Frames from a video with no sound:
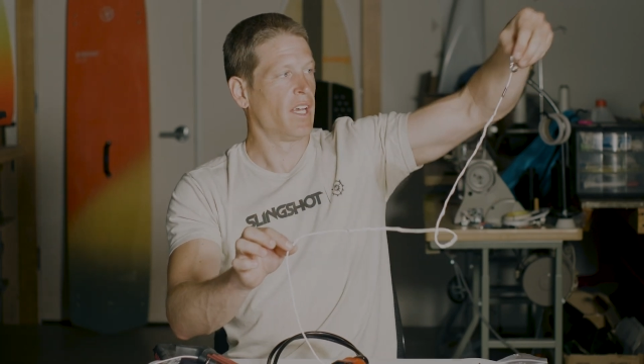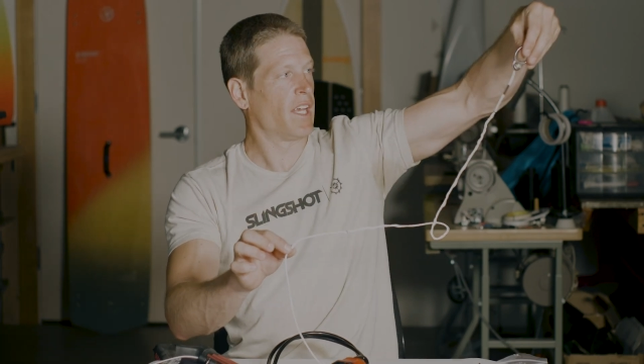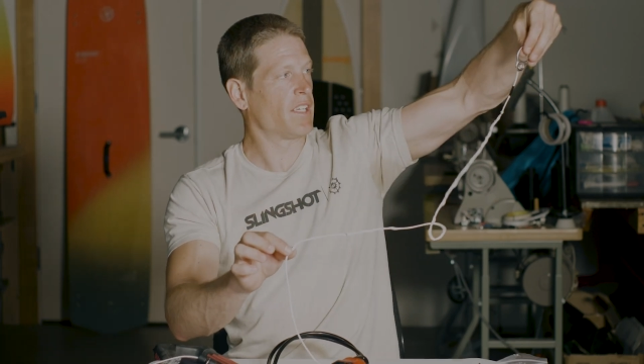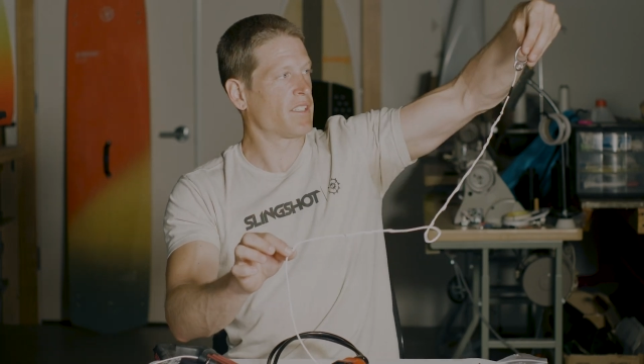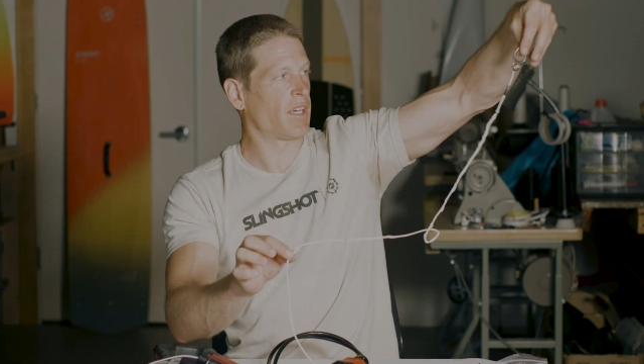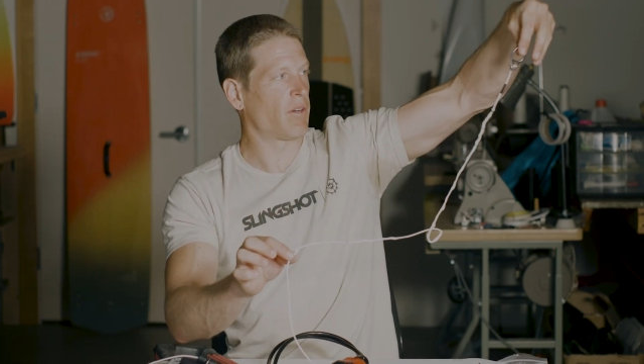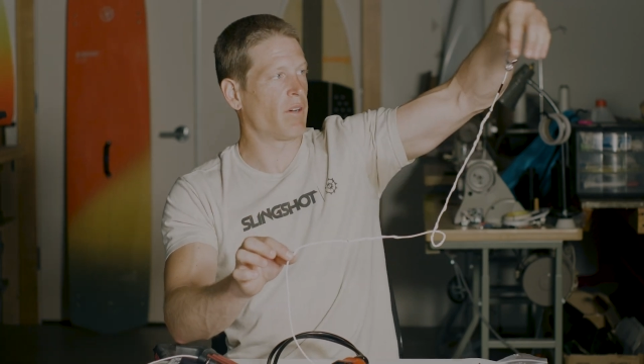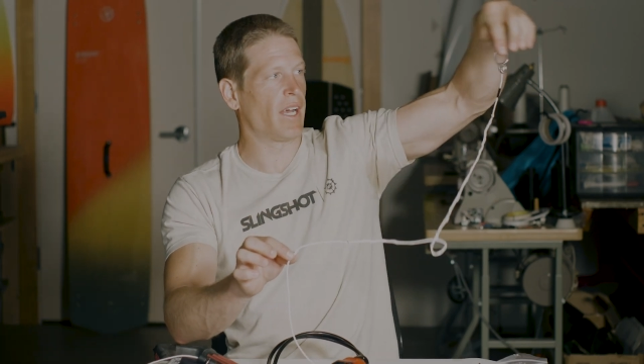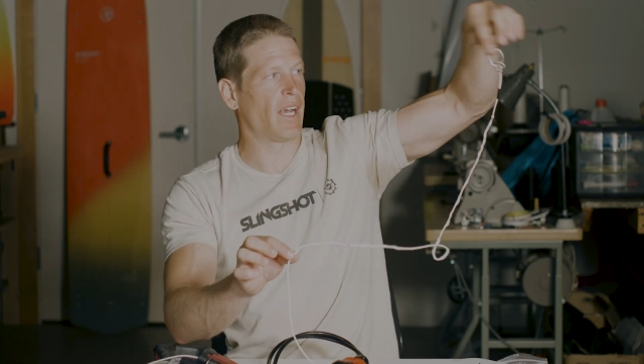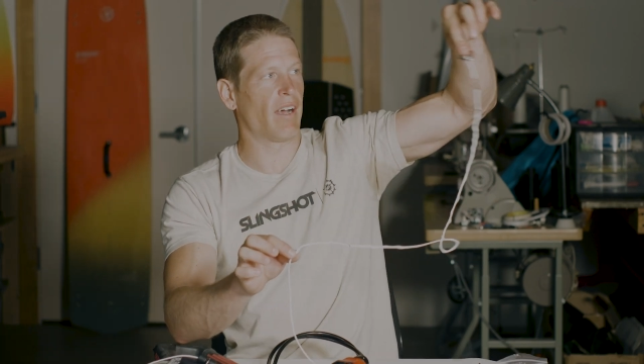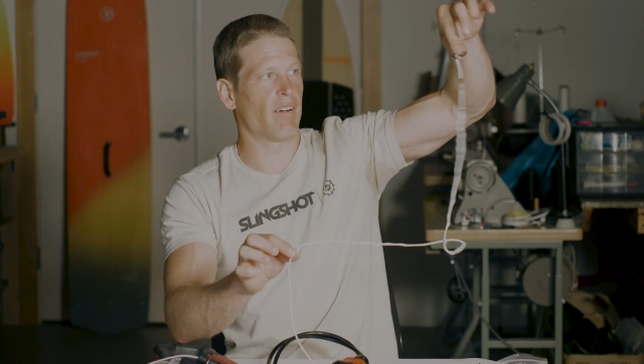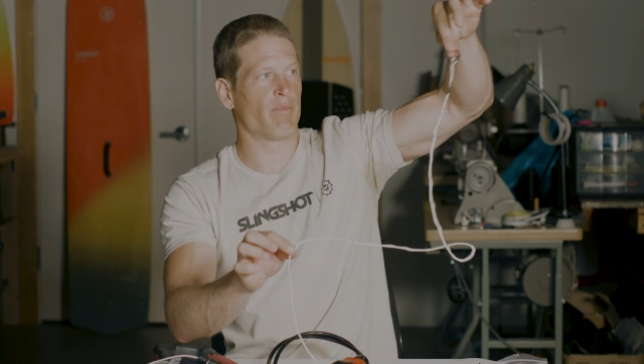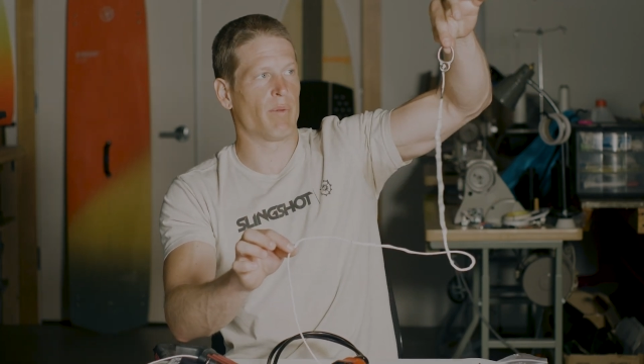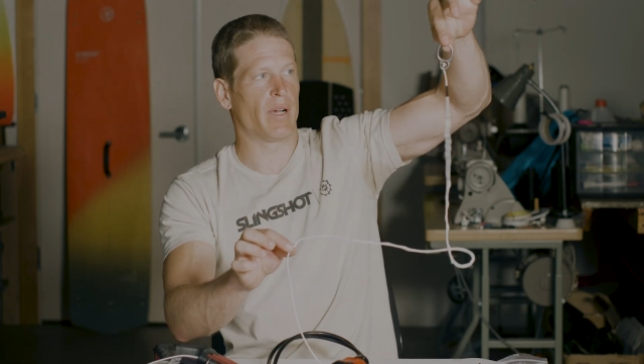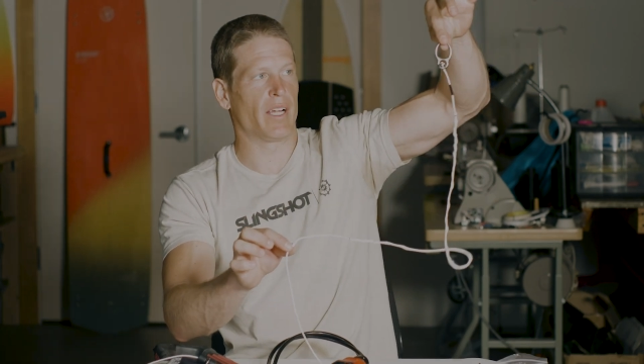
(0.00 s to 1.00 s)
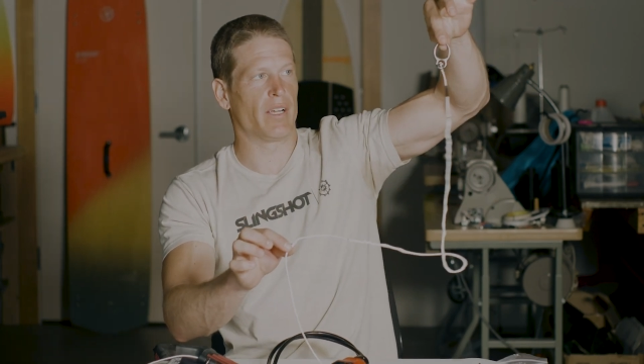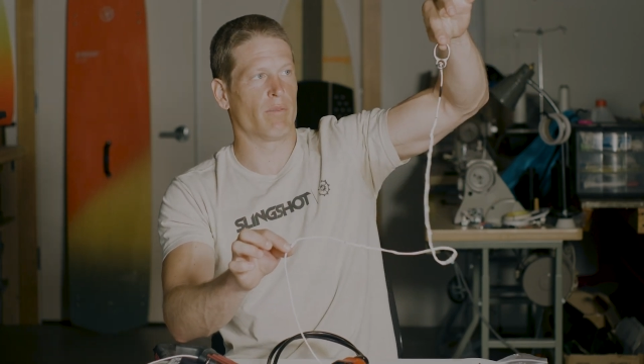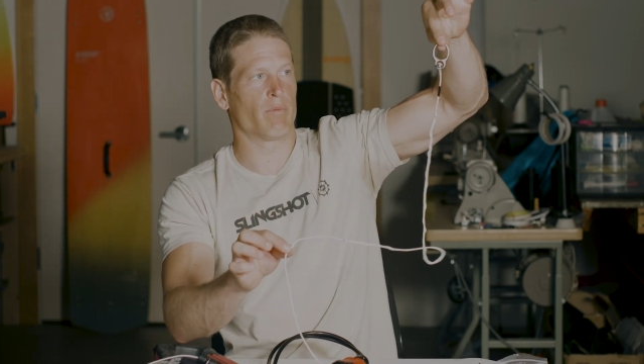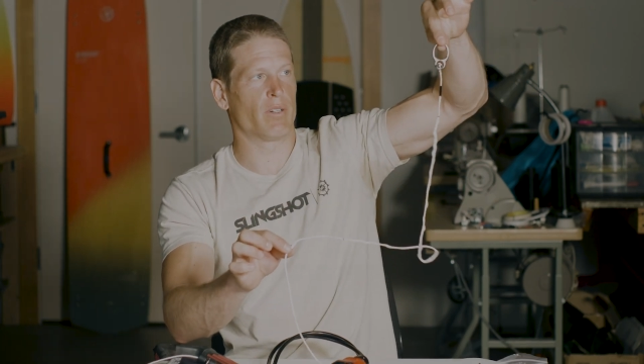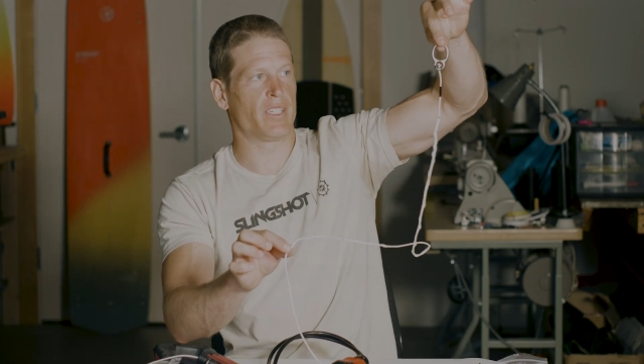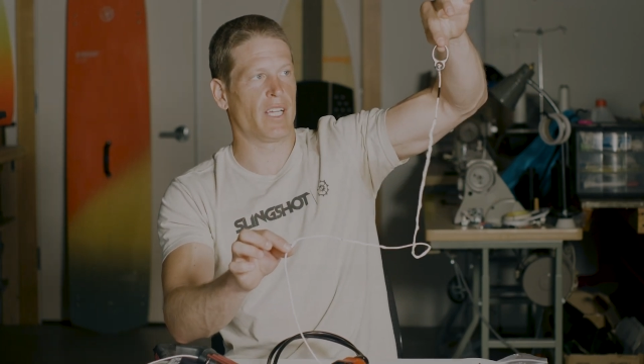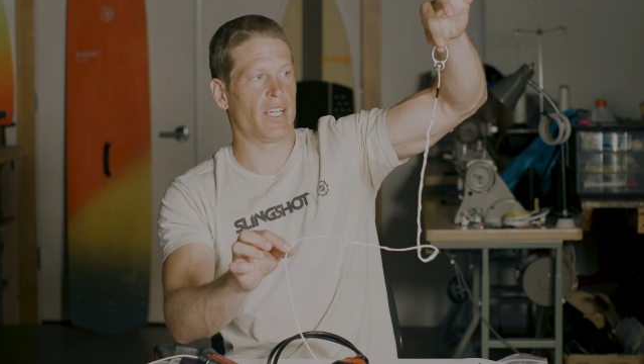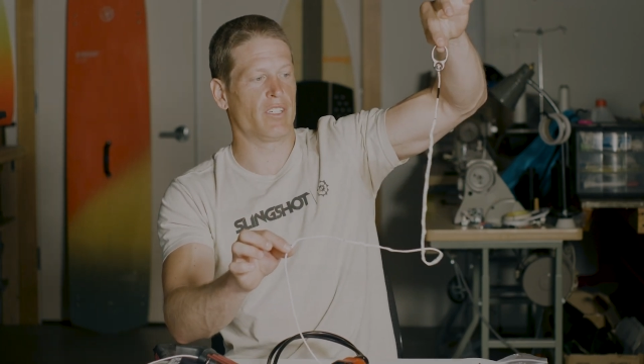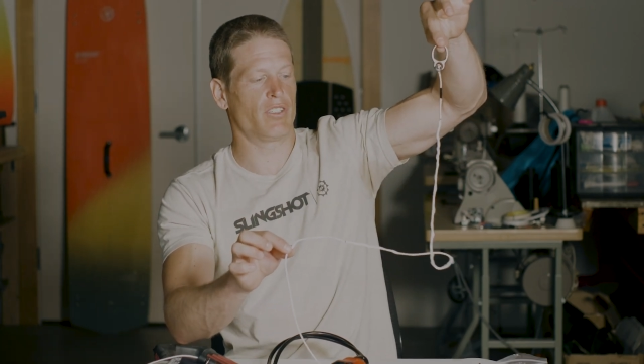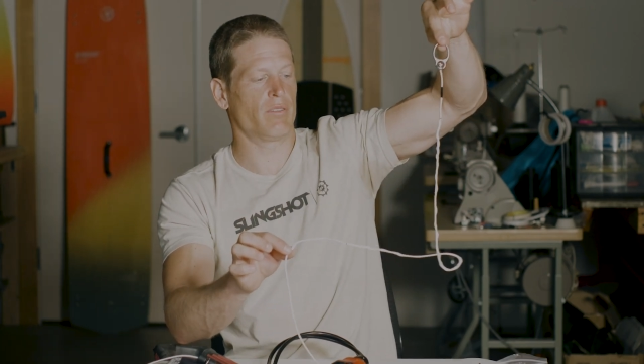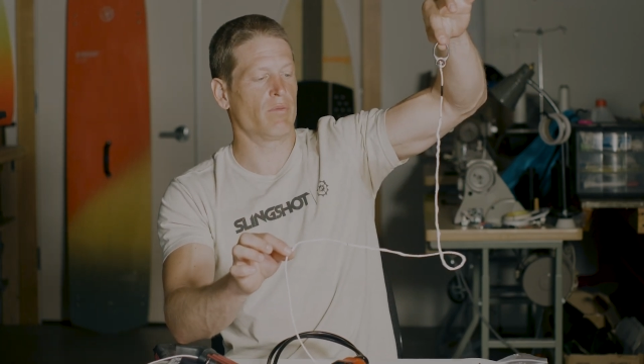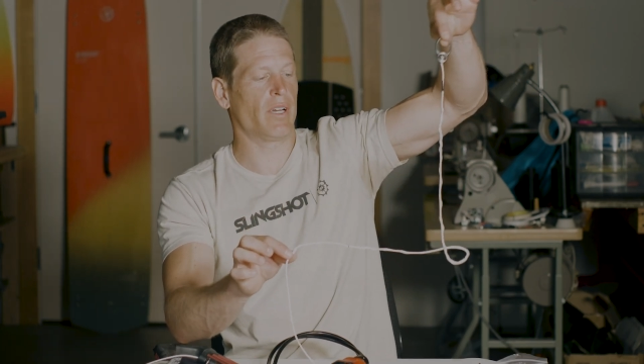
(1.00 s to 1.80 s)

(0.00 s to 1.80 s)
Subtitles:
is I will have my retention